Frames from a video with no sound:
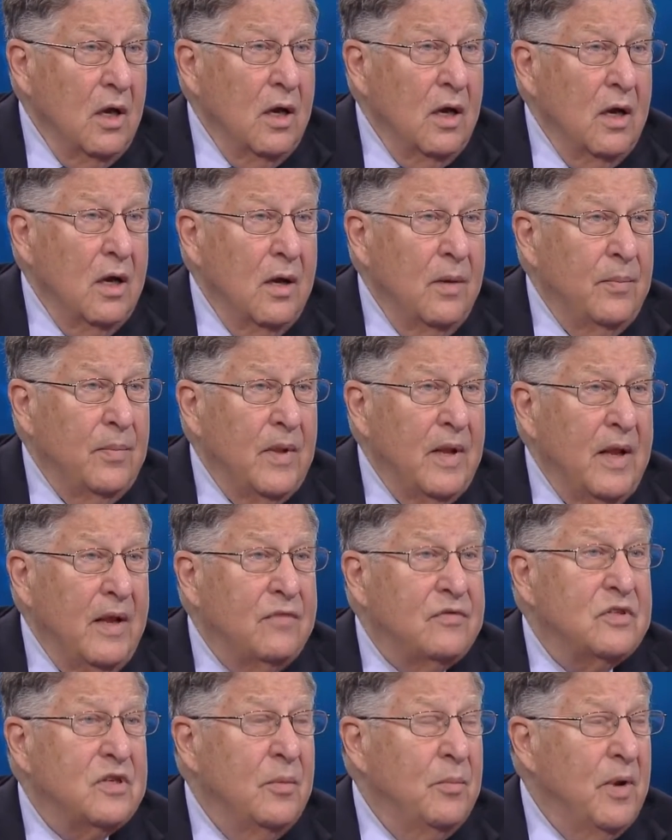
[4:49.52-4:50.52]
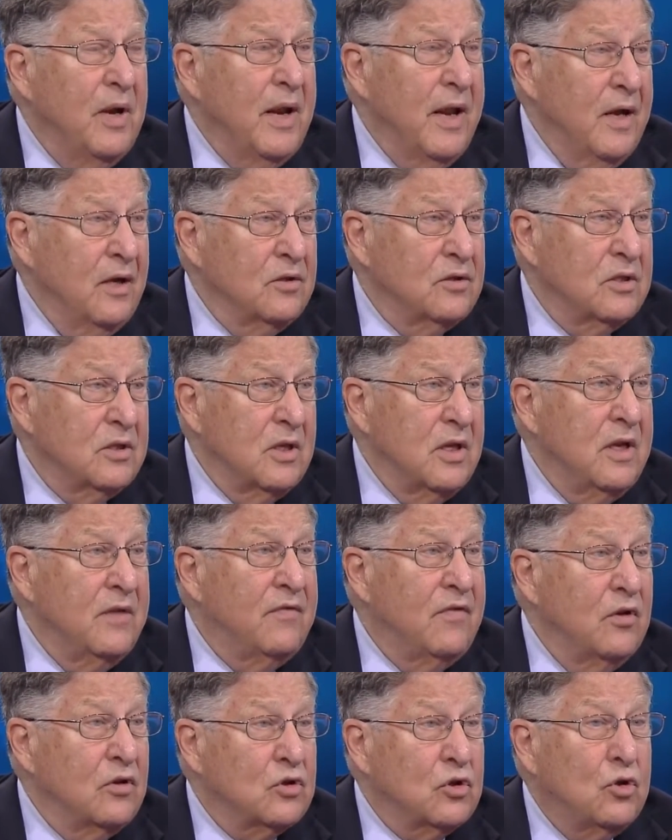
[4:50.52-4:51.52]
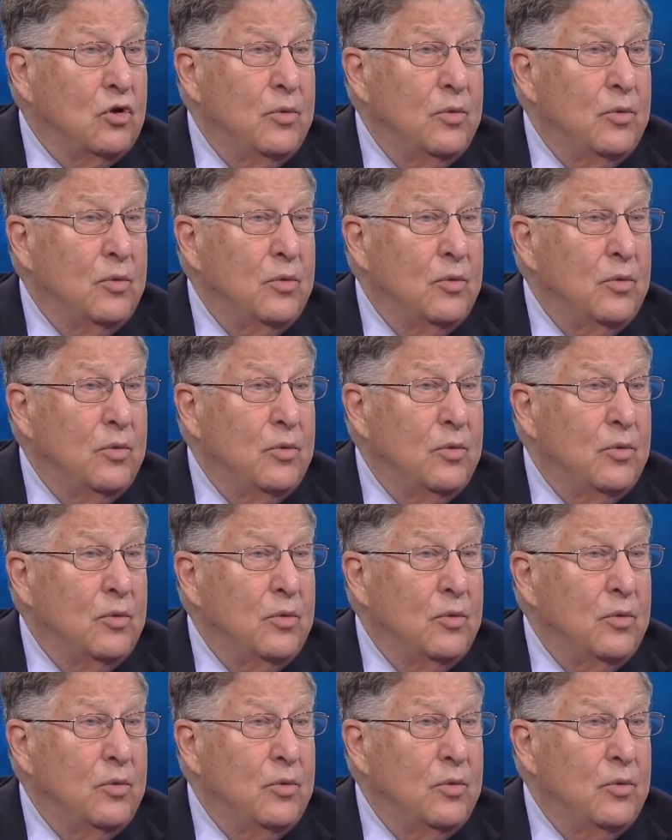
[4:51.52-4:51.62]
um, if somebody else, if there's